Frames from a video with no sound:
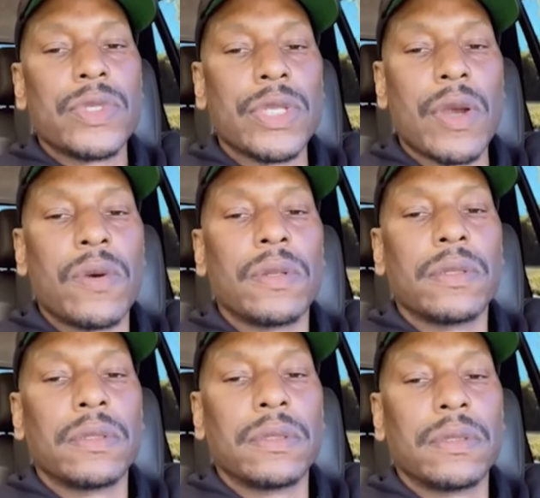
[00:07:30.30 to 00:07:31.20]
Joe,
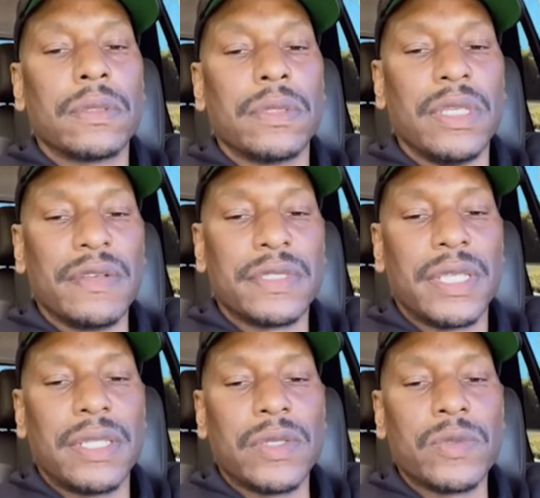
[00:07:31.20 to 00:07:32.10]
you ever
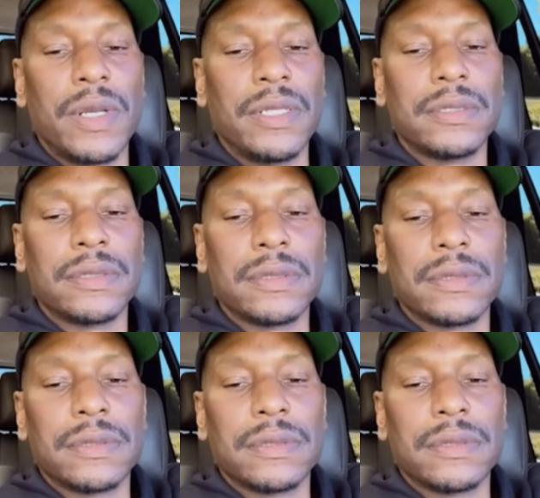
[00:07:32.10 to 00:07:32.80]
said those words?